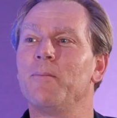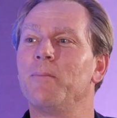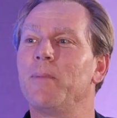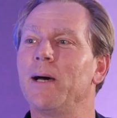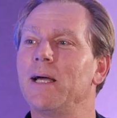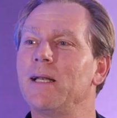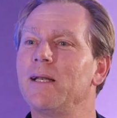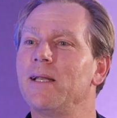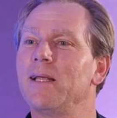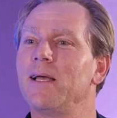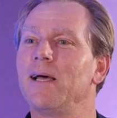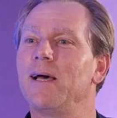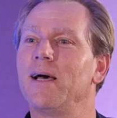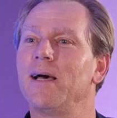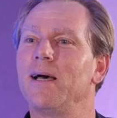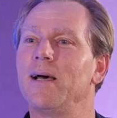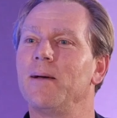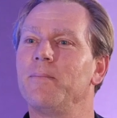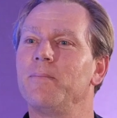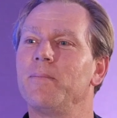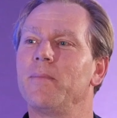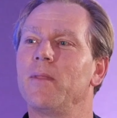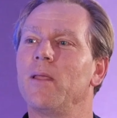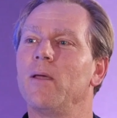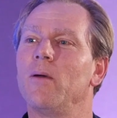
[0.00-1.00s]
But
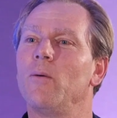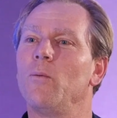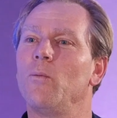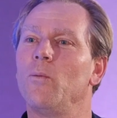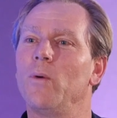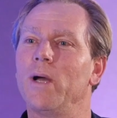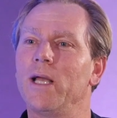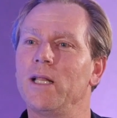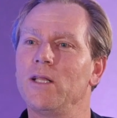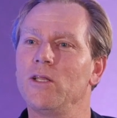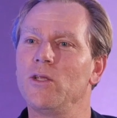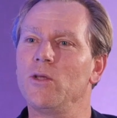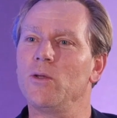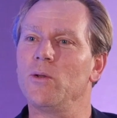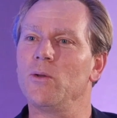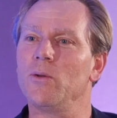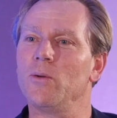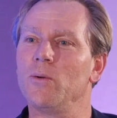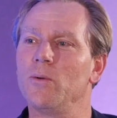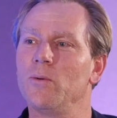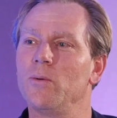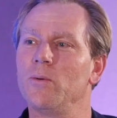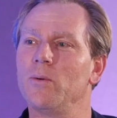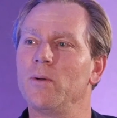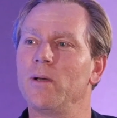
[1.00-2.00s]
when
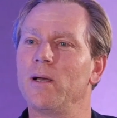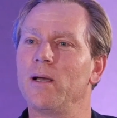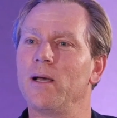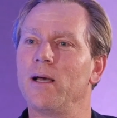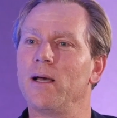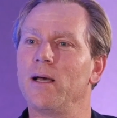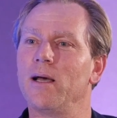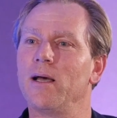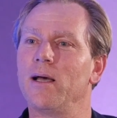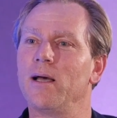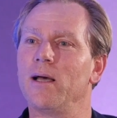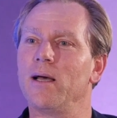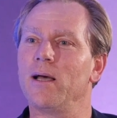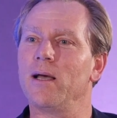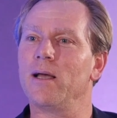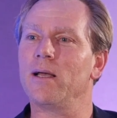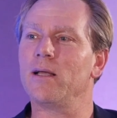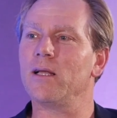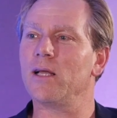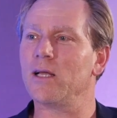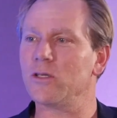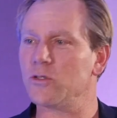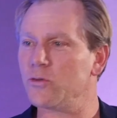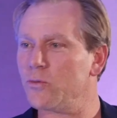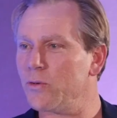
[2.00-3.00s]
you are
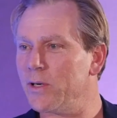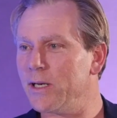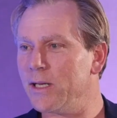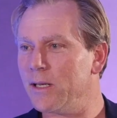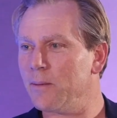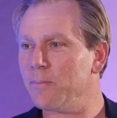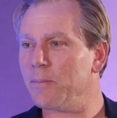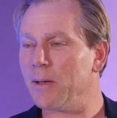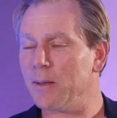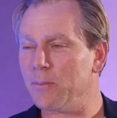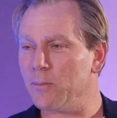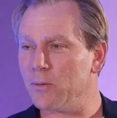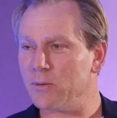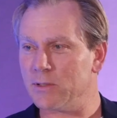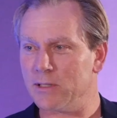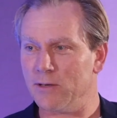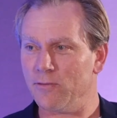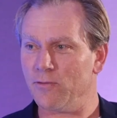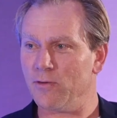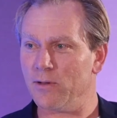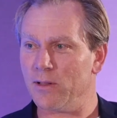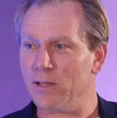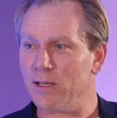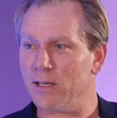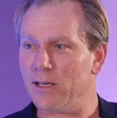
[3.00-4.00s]
treating people
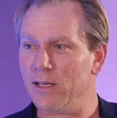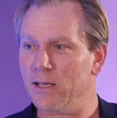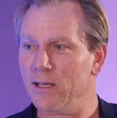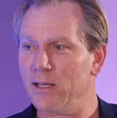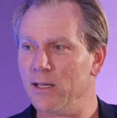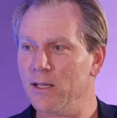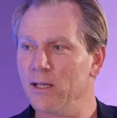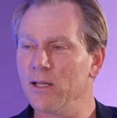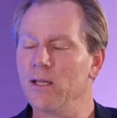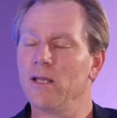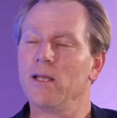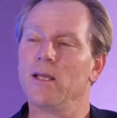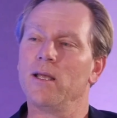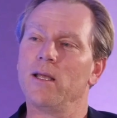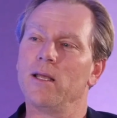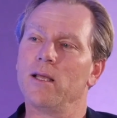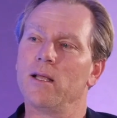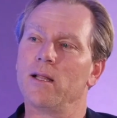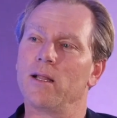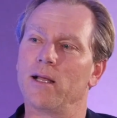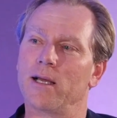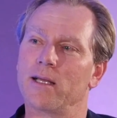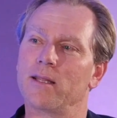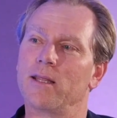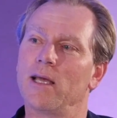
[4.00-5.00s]
differently
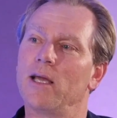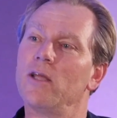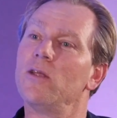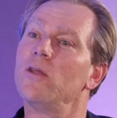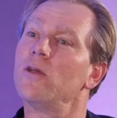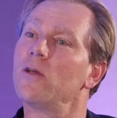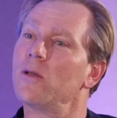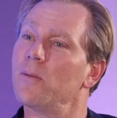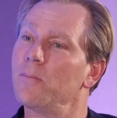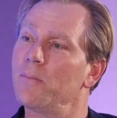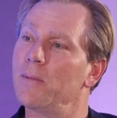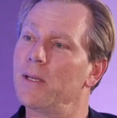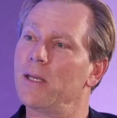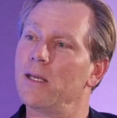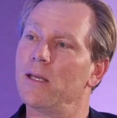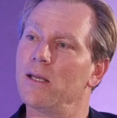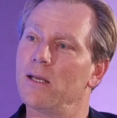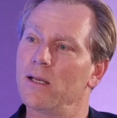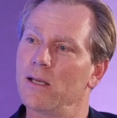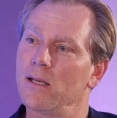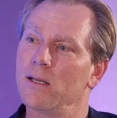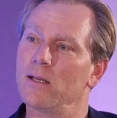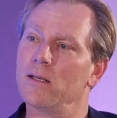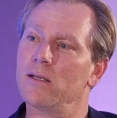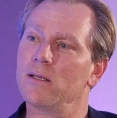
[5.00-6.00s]
like that, you can be
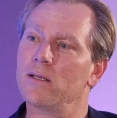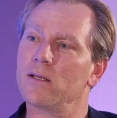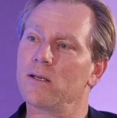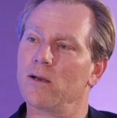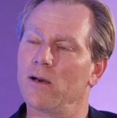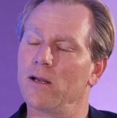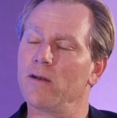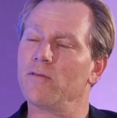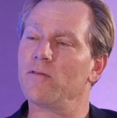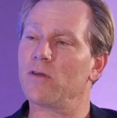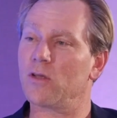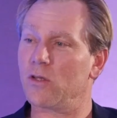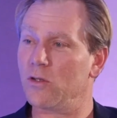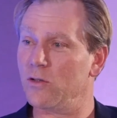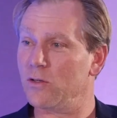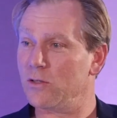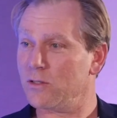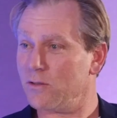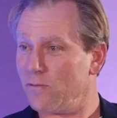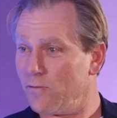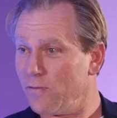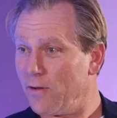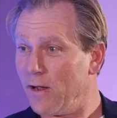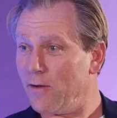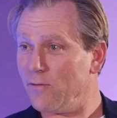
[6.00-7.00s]
kind of
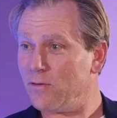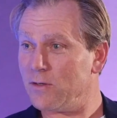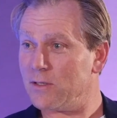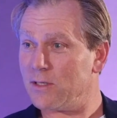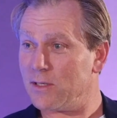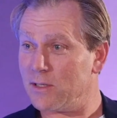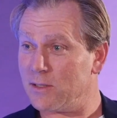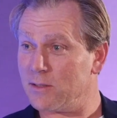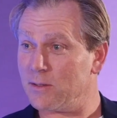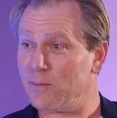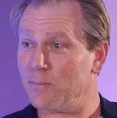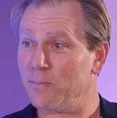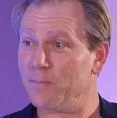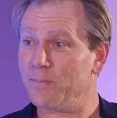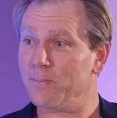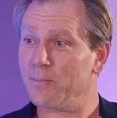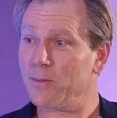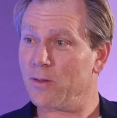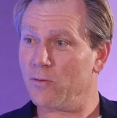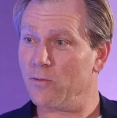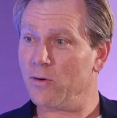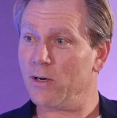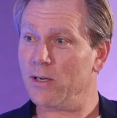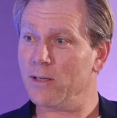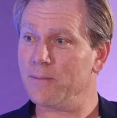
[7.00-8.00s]
accused of favoritism,
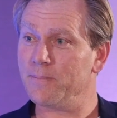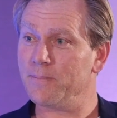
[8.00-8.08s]
right?